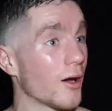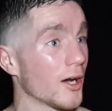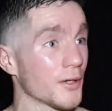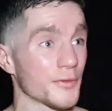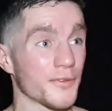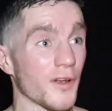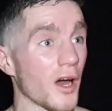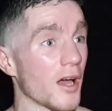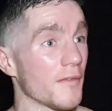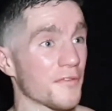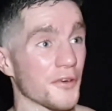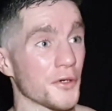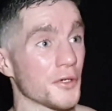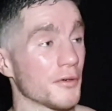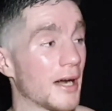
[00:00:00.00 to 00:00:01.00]
I was flying
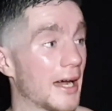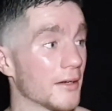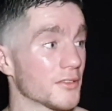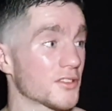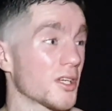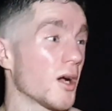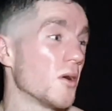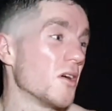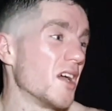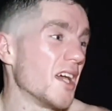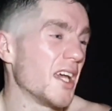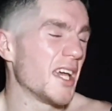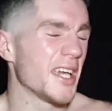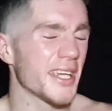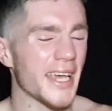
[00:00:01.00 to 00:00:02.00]
through the rounds. So
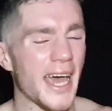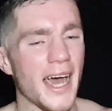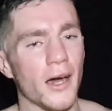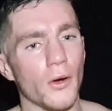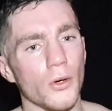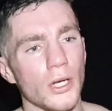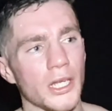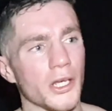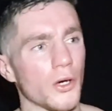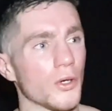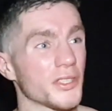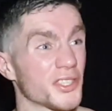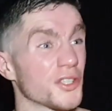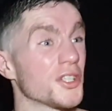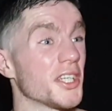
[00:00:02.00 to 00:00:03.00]
yeah, all in all,
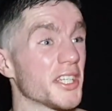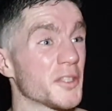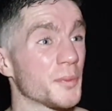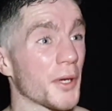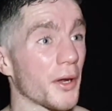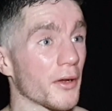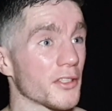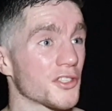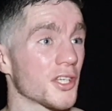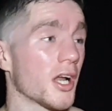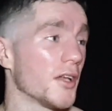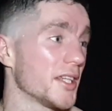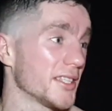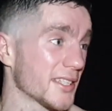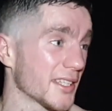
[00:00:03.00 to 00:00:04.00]
it's a good experience. You
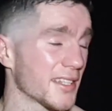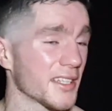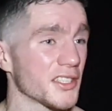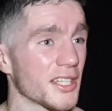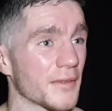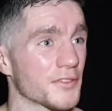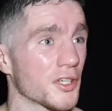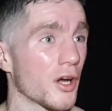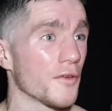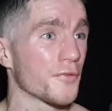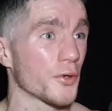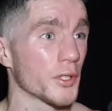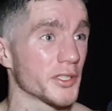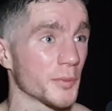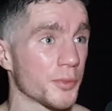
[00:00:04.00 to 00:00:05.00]
know, these are the things you have to go
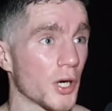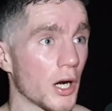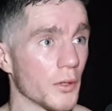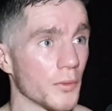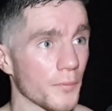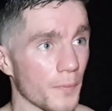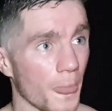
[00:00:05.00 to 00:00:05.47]
for as a pro.